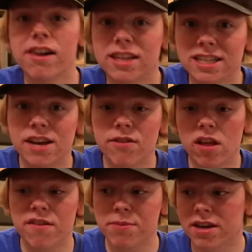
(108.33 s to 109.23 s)
they save your
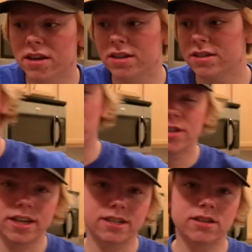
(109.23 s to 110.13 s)
life because it's just
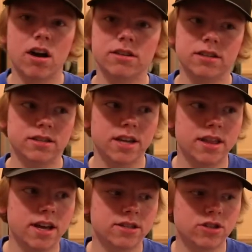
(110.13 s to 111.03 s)
like sauces, and
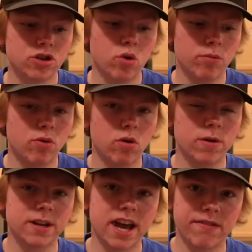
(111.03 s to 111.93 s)
that's so
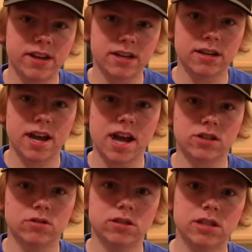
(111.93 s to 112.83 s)
important to have like an
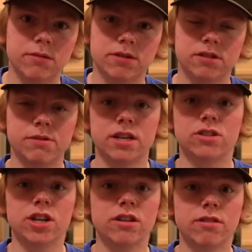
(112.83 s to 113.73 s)
actual substance because
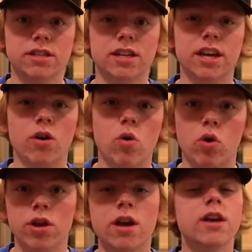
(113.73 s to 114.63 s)
chicken and rice can get
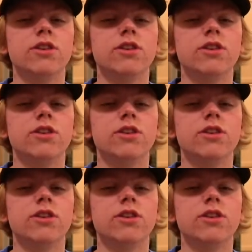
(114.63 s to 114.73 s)
old.